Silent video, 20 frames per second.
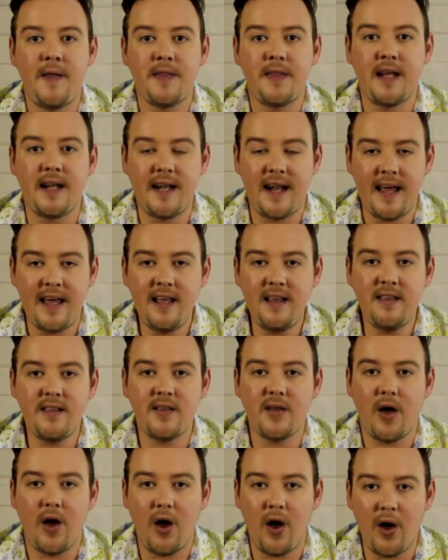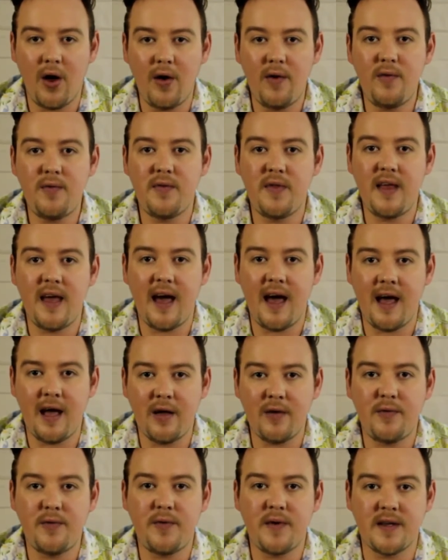The length of the
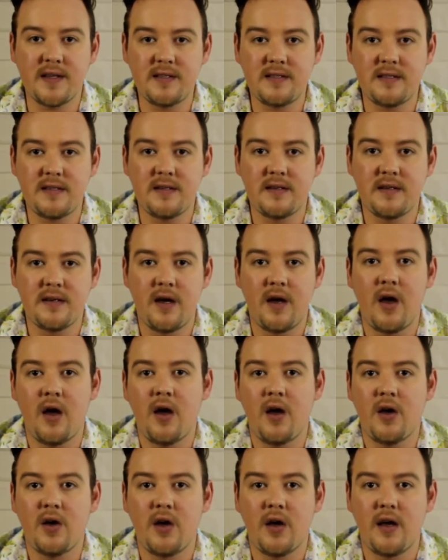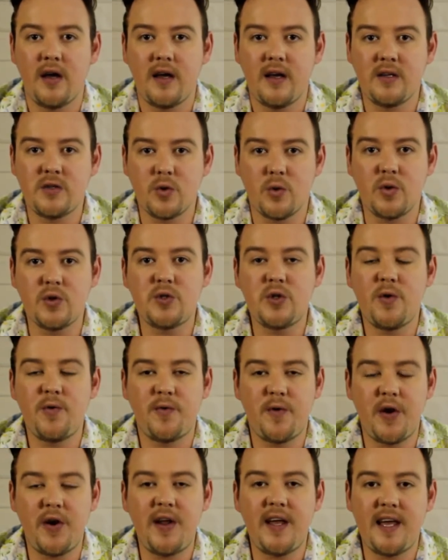outfit is also
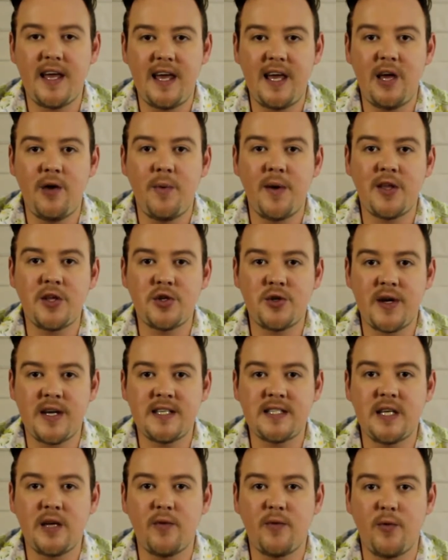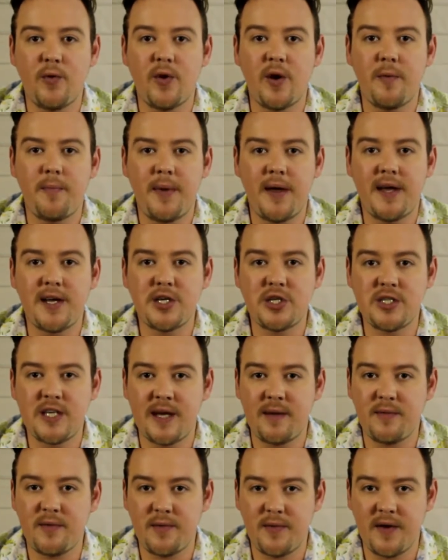very key when dressing for a
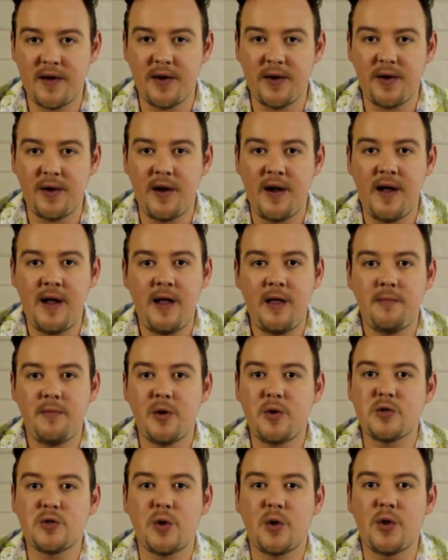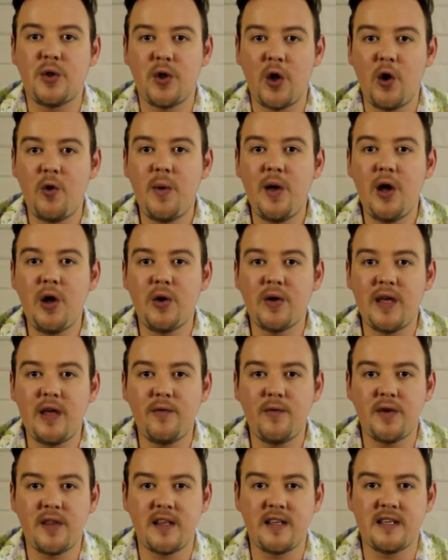pear-shaped figure, because although we are
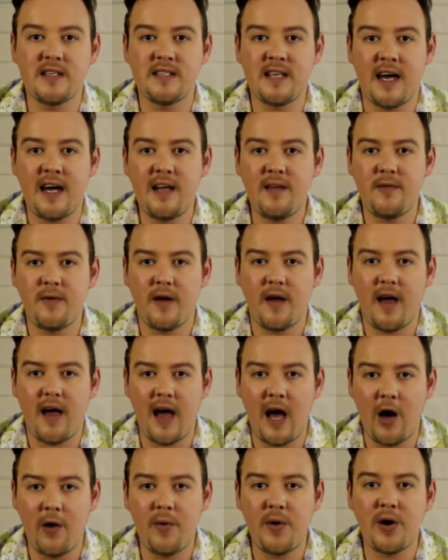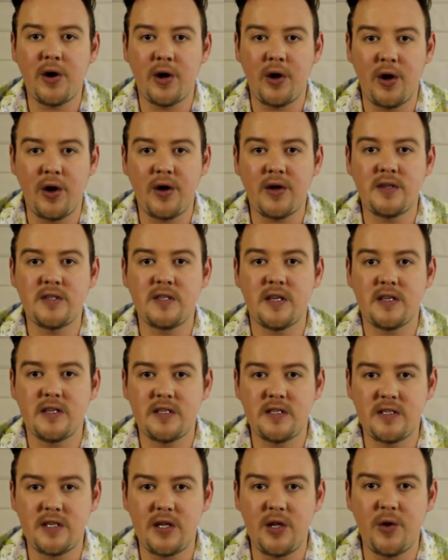looking for the desired hourglass
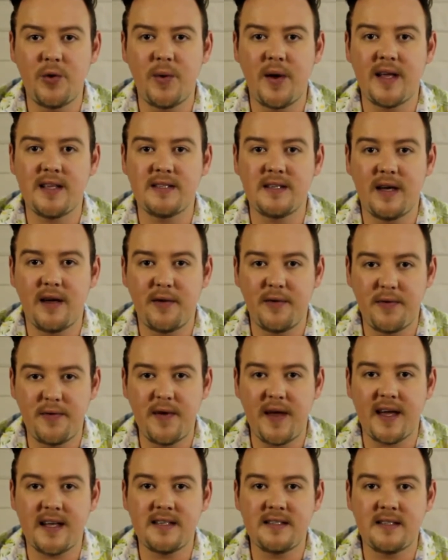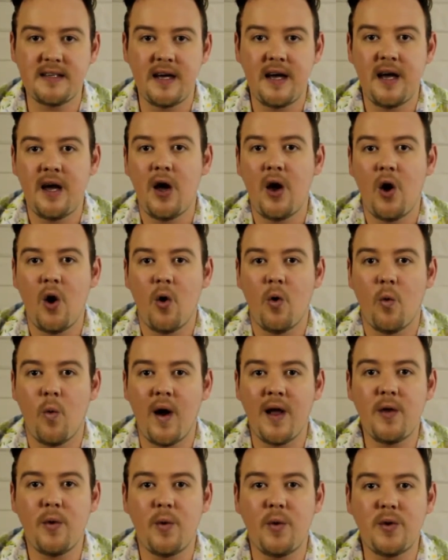silhouette effect,
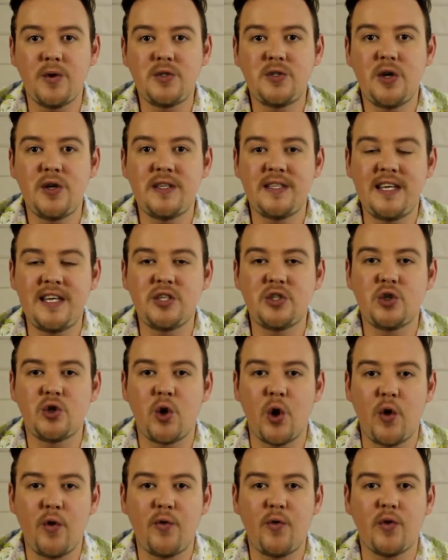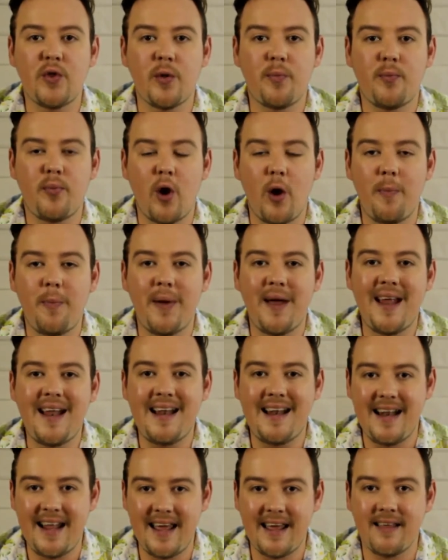one also needs to go for the proper
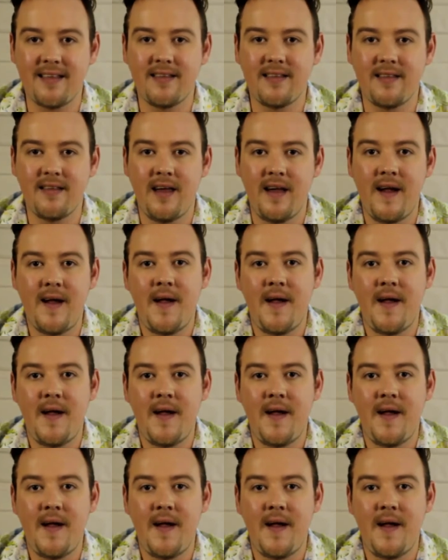length.